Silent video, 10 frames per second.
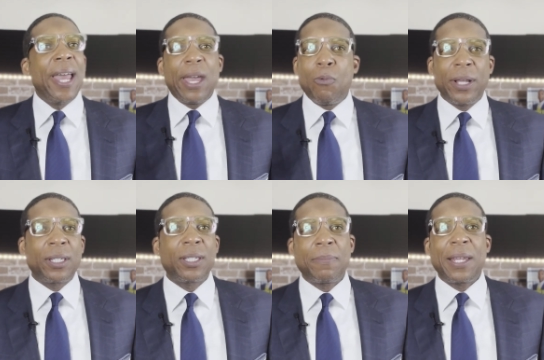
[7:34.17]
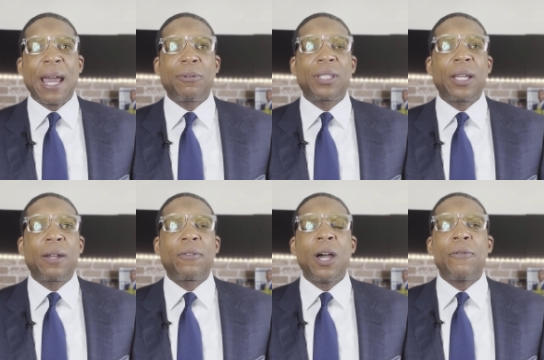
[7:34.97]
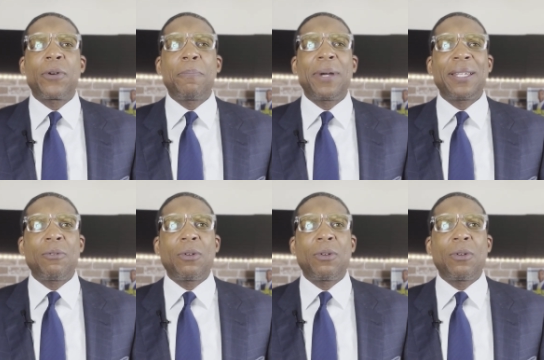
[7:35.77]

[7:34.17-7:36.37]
It wasn't something I was thinking of covering, but